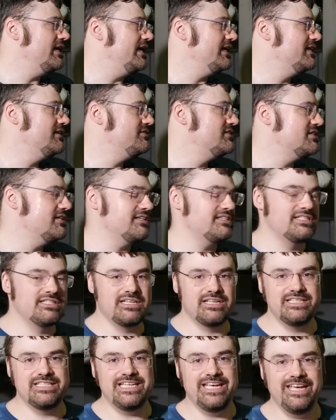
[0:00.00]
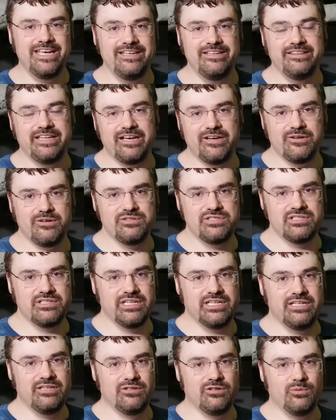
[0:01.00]
that gives us
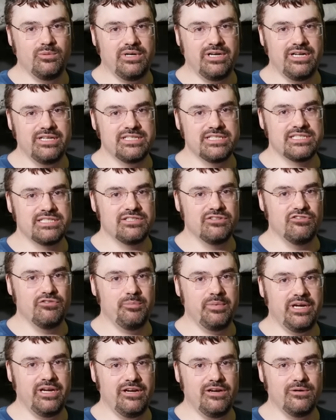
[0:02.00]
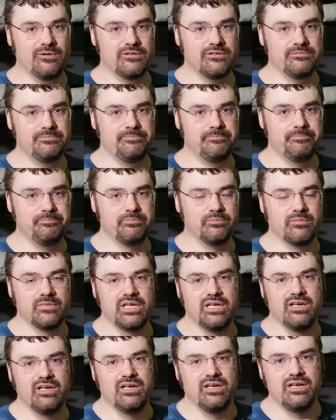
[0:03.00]
10,000 kilowatts of power.
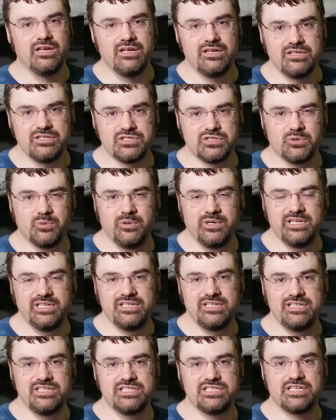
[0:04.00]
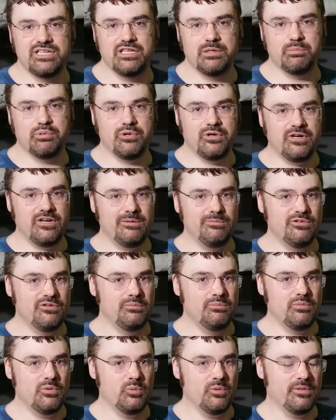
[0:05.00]
So what is the
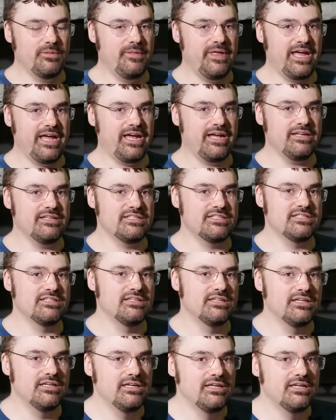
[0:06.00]
problem with that?